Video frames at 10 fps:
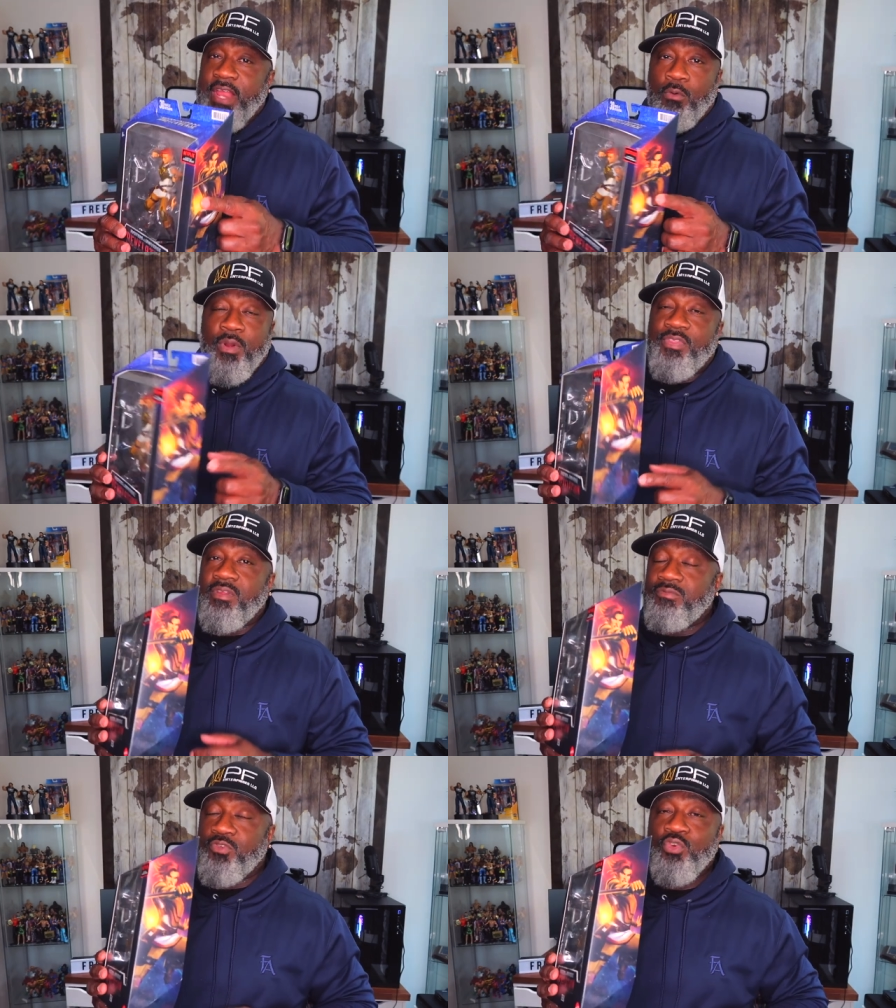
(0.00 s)
Now, whether
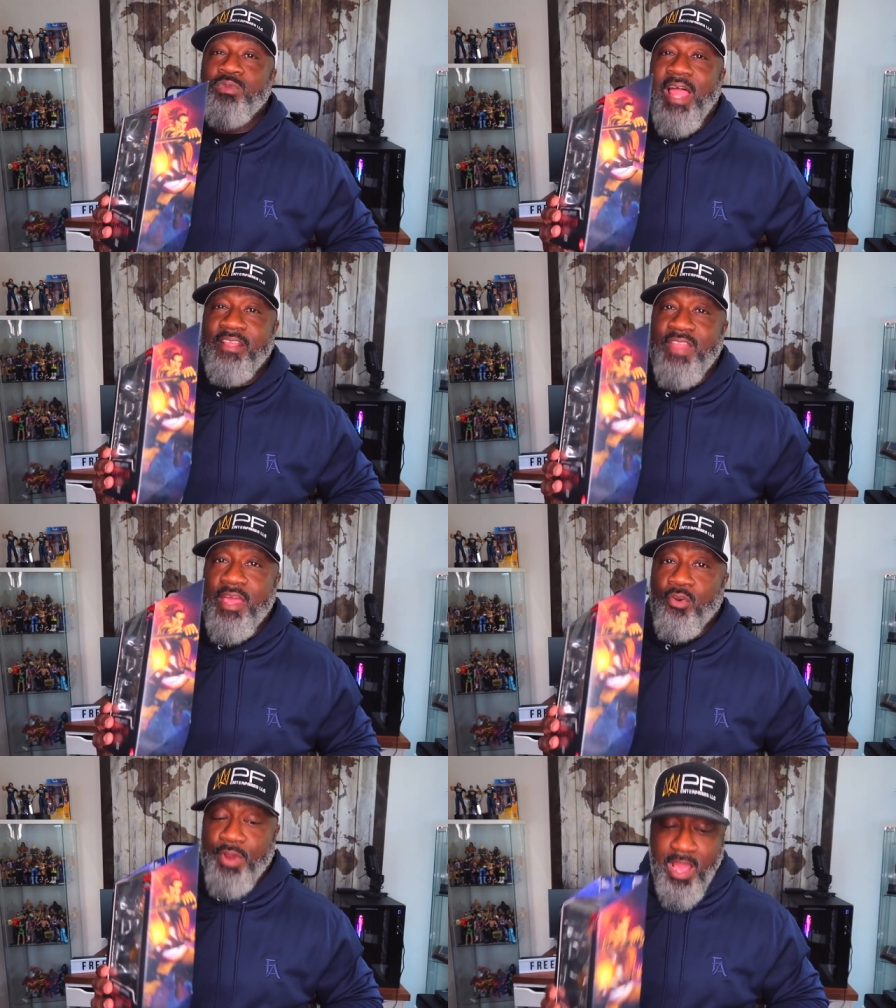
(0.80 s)
you like
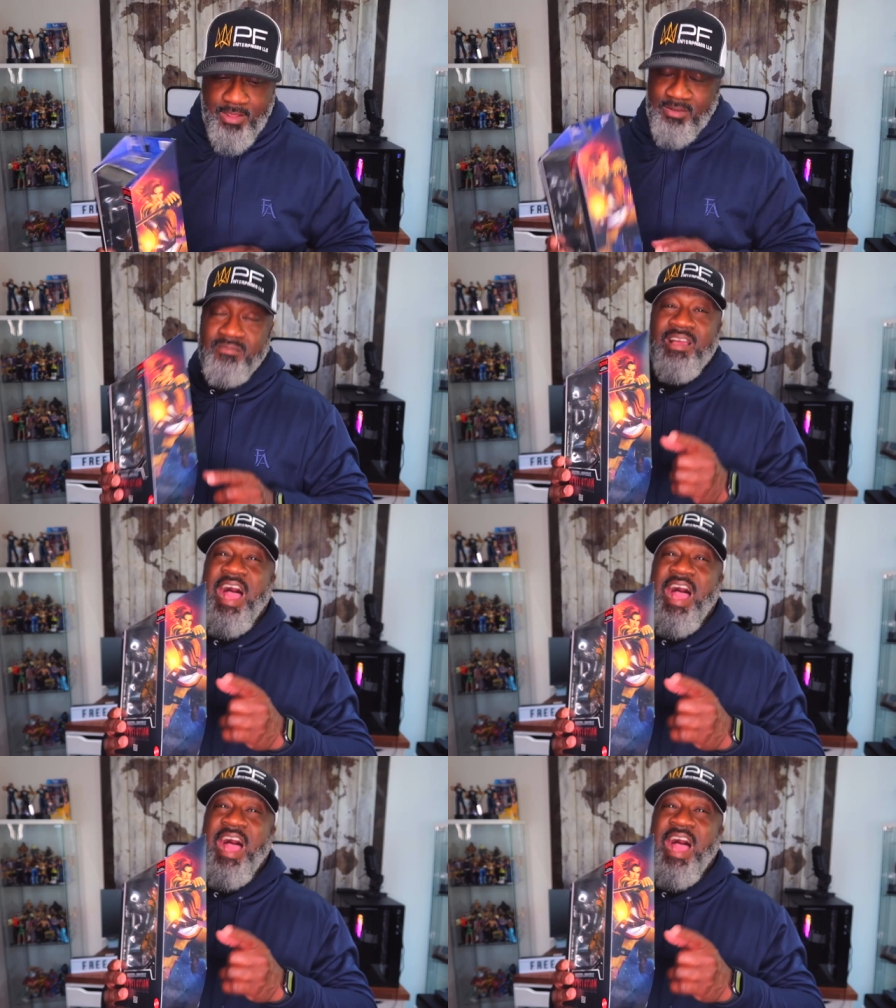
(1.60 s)
that or not,